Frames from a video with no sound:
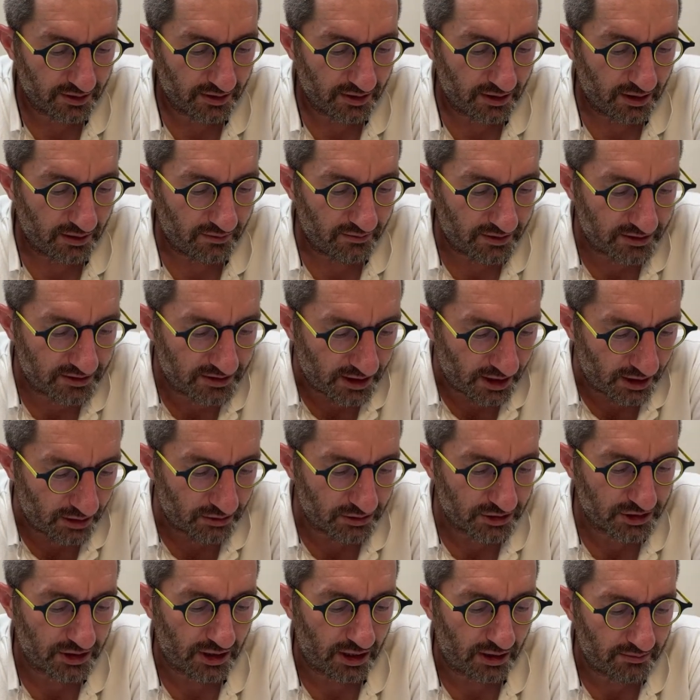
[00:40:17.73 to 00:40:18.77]
V'zeu
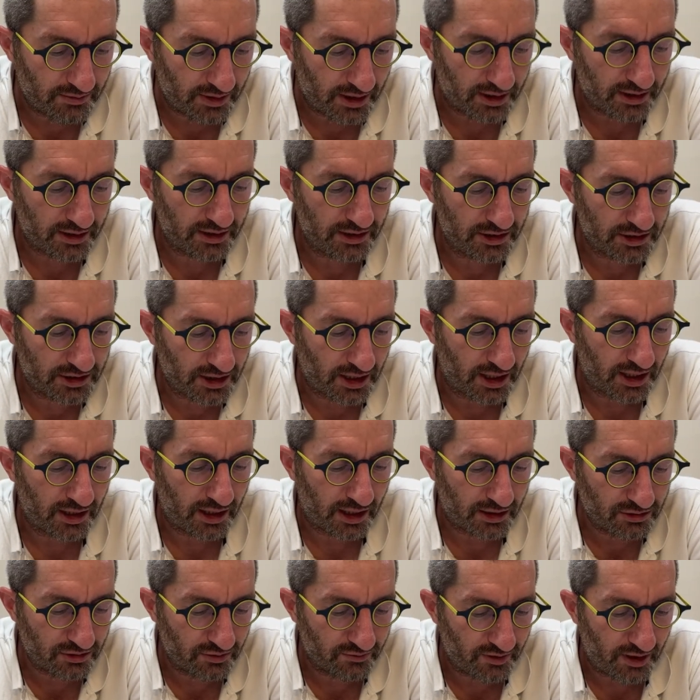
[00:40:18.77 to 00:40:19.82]
she'amar ki isha
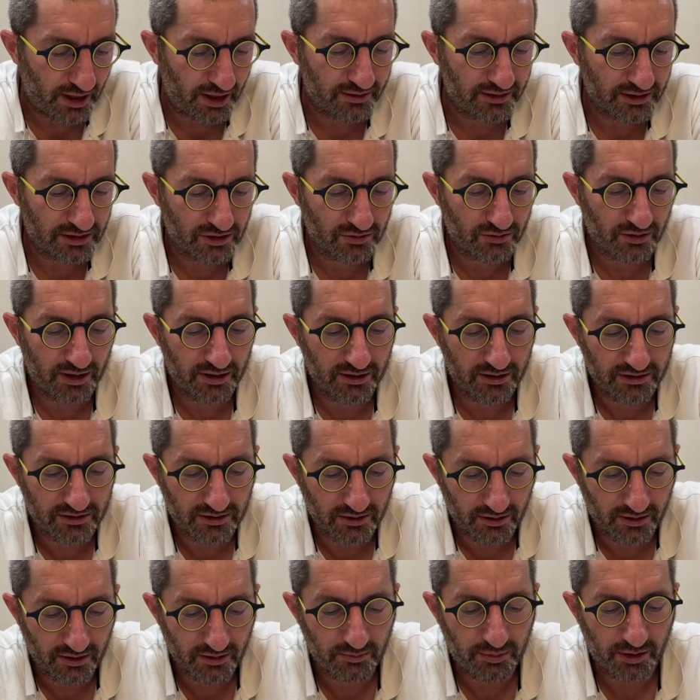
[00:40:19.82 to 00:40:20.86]
azuvah. This is why
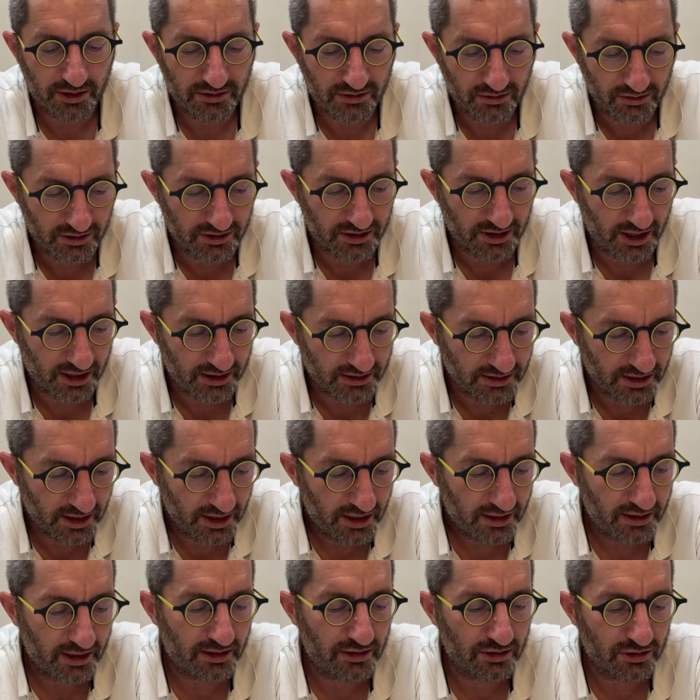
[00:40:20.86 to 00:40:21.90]
the pasuk says
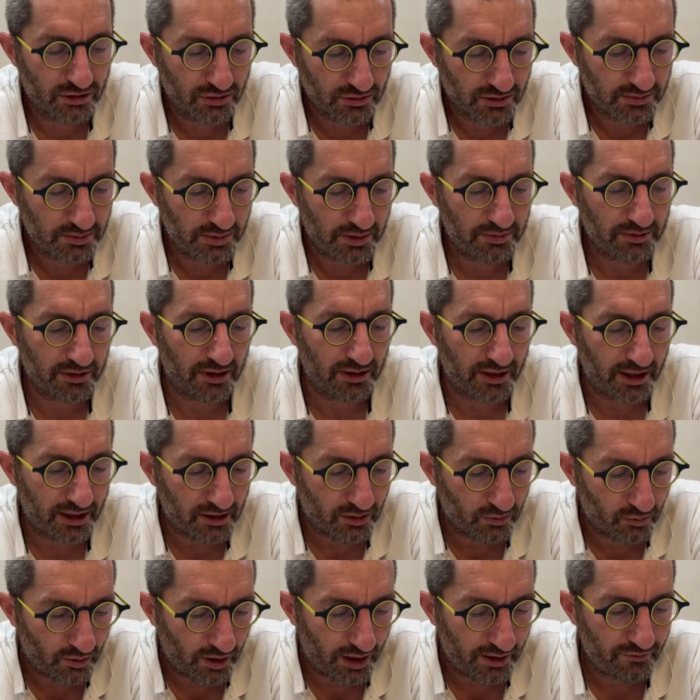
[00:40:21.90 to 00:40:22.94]
that the Jewish people are like a
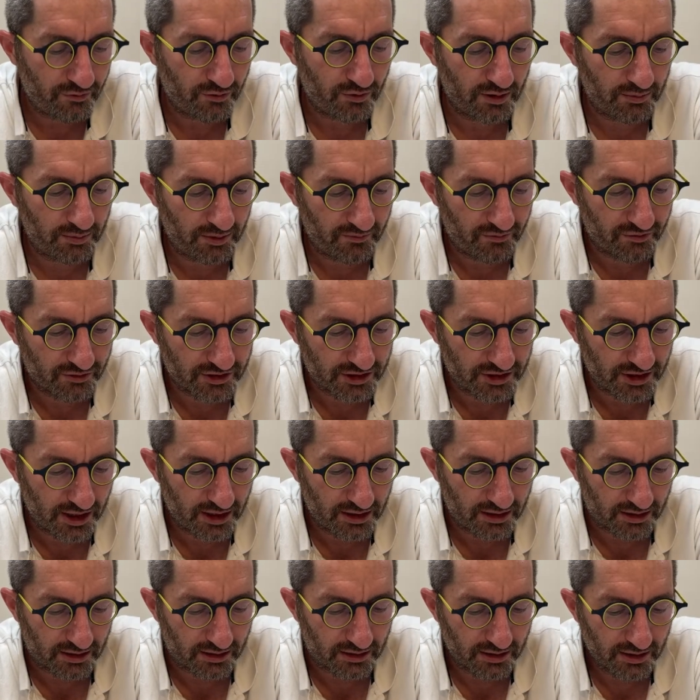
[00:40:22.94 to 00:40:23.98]
wife who had been
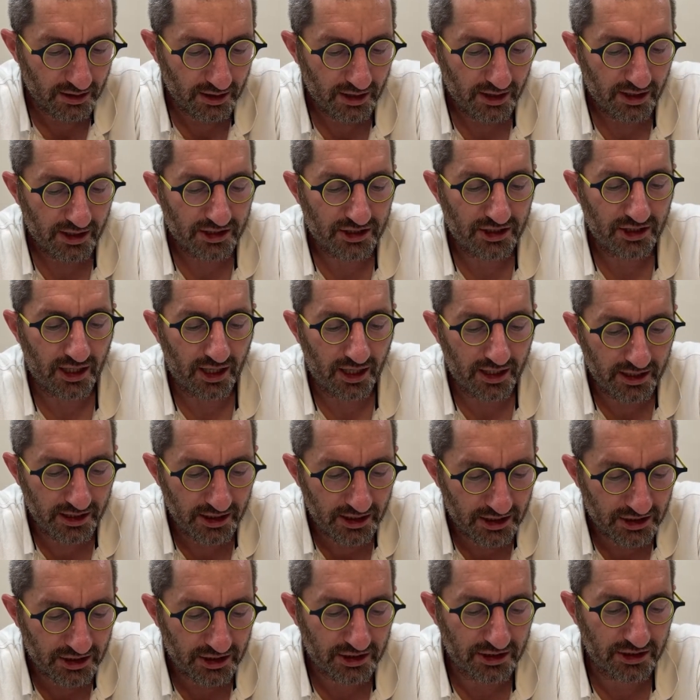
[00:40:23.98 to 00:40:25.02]
forsaken.
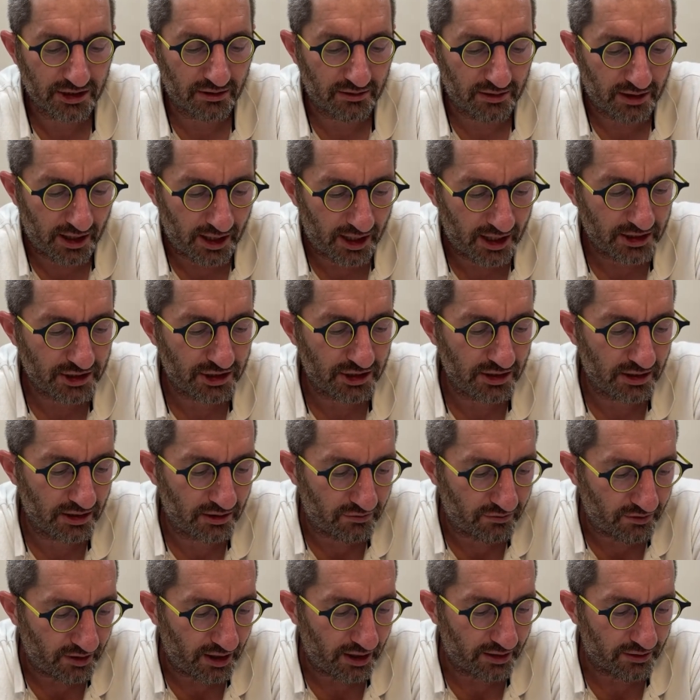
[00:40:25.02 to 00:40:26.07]
She'ish k'shera'ah
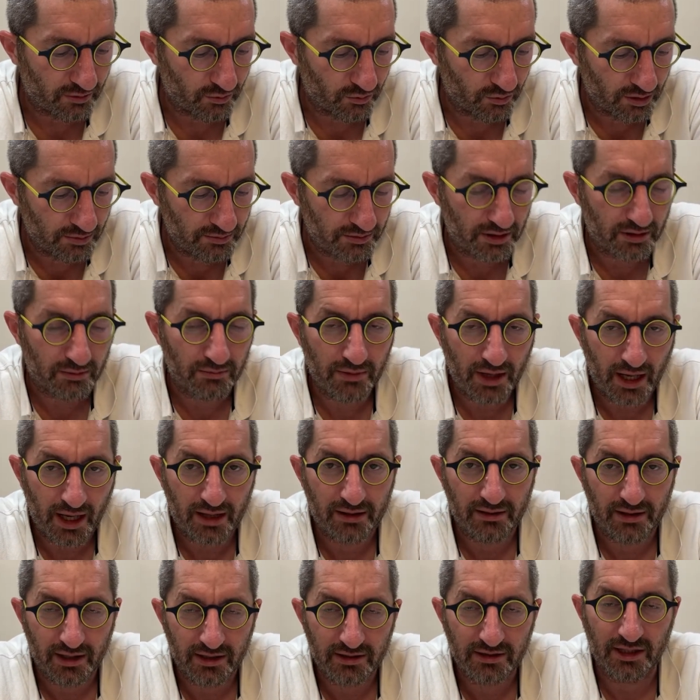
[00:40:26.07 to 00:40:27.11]
she'ikva. The woman, the man,
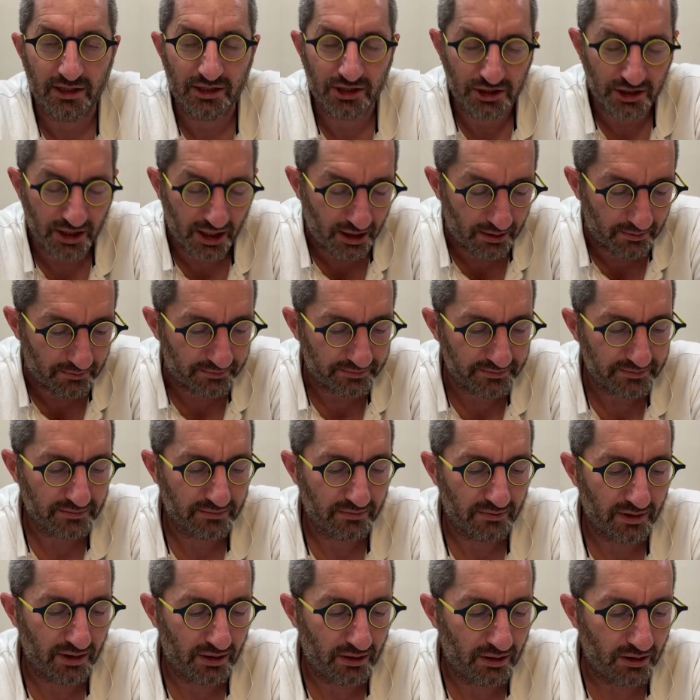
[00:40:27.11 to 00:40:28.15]
that is Hashem,
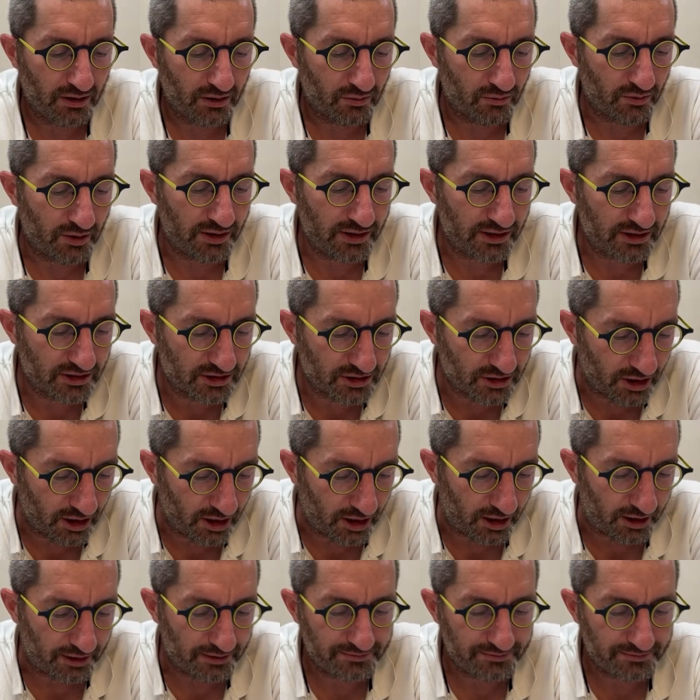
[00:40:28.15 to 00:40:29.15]
when he saw